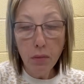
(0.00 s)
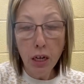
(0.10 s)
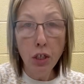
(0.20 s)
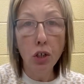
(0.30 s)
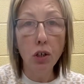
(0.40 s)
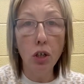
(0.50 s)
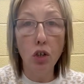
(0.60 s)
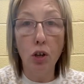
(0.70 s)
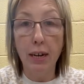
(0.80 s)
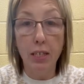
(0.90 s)
and you're going to
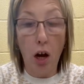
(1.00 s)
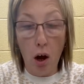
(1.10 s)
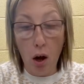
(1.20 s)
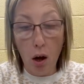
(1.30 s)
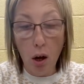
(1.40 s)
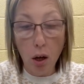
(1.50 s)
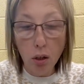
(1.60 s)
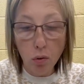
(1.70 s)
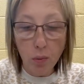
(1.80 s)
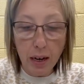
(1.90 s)
trace all
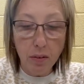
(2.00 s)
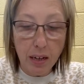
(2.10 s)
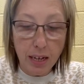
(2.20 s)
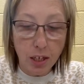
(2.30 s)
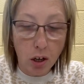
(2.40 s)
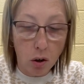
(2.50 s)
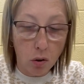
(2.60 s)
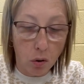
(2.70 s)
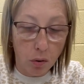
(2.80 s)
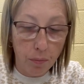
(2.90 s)
around that
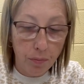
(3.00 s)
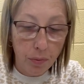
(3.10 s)
circle.